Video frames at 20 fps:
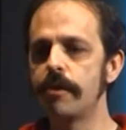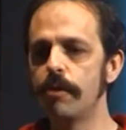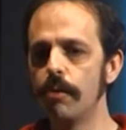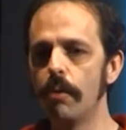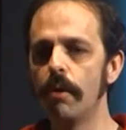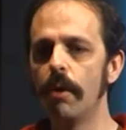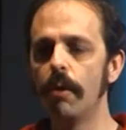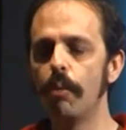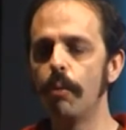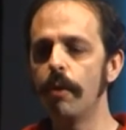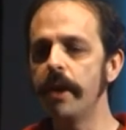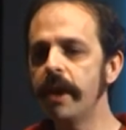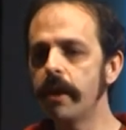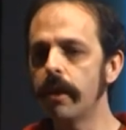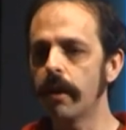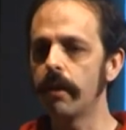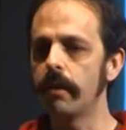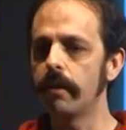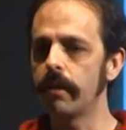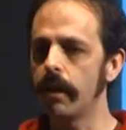do a
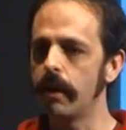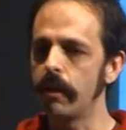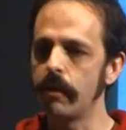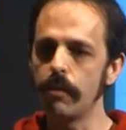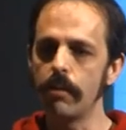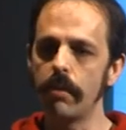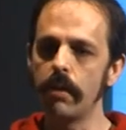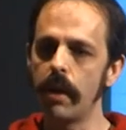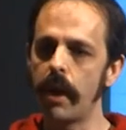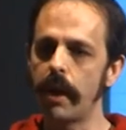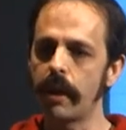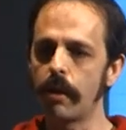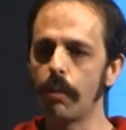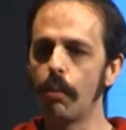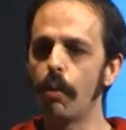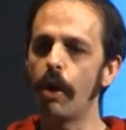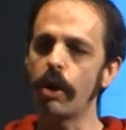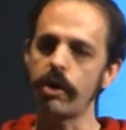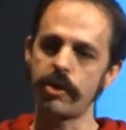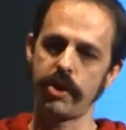weekend and do like a
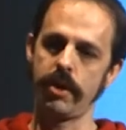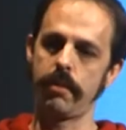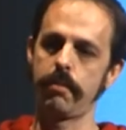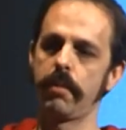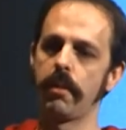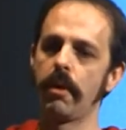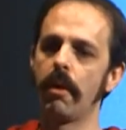workshop,